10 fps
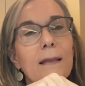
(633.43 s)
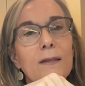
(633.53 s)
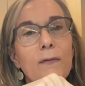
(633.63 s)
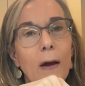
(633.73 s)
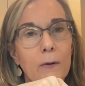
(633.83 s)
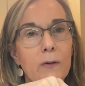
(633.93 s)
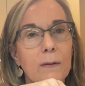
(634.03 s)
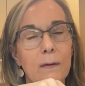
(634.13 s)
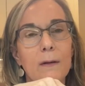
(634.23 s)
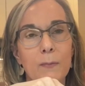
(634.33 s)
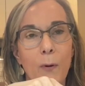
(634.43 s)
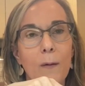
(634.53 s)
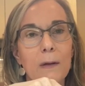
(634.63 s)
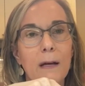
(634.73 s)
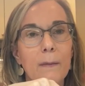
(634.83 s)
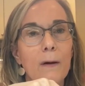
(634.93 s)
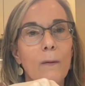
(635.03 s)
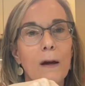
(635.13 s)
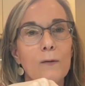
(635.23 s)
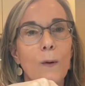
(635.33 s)
this virus is probably going to be
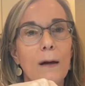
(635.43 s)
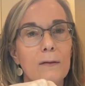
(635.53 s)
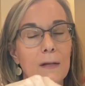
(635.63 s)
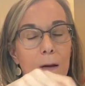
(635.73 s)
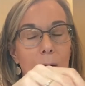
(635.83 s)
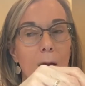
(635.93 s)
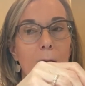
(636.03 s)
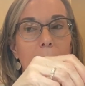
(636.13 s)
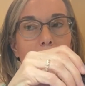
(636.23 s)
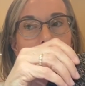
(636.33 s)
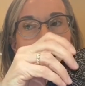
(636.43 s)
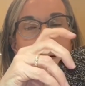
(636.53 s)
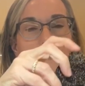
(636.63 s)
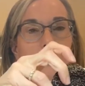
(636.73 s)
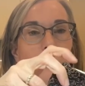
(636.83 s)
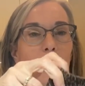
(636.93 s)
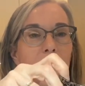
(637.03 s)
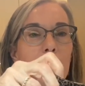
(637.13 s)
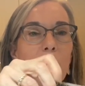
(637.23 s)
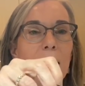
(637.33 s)
around a while. So we
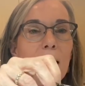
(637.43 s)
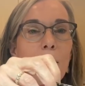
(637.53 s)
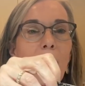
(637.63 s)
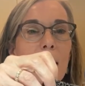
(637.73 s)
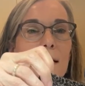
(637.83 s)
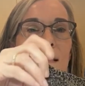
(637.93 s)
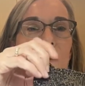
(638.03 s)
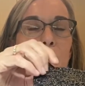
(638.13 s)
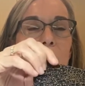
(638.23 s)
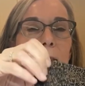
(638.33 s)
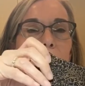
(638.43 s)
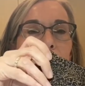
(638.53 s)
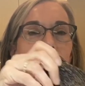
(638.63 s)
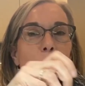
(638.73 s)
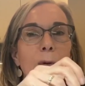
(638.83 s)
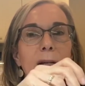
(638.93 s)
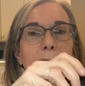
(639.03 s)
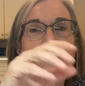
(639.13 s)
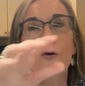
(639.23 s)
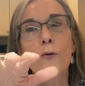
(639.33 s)
need plenty of masks, and we
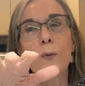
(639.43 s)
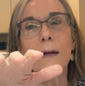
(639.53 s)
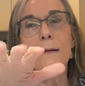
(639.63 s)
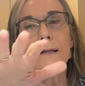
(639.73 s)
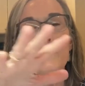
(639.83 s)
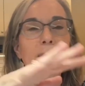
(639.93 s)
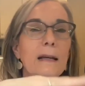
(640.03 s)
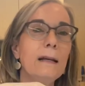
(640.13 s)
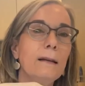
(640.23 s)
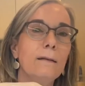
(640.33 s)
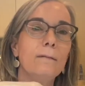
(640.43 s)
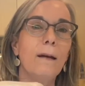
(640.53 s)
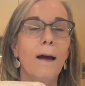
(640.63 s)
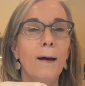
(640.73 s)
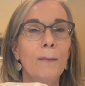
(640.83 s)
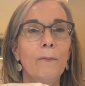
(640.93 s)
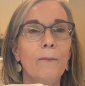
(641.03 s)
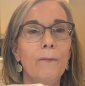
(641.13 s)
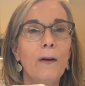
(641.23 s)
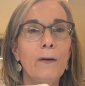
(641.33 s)
need cool ones, and we need
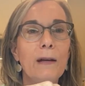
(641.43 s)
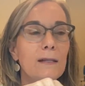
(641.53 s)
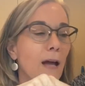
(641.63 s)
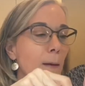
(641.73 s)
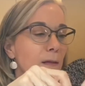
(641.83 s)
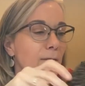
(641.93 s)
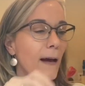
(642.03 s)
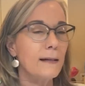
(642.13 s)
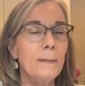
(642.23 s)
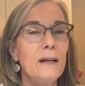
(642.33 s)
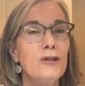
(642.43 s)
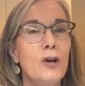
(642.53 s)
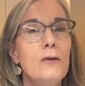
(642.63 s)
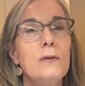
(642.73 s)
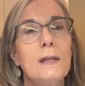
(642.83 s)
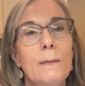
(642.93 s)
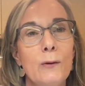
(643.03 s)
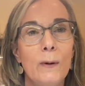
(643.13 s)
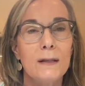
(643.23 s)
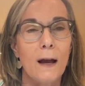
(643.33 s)
various types. In fact, I'm going to show you some of the
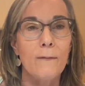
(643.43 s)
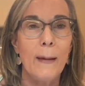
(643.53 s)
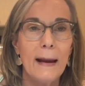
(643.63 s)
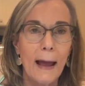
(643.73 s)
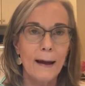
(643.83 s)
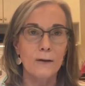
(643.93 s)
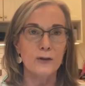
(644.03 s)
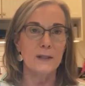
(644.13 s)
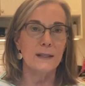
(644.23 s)
ones I've made. Hang on just a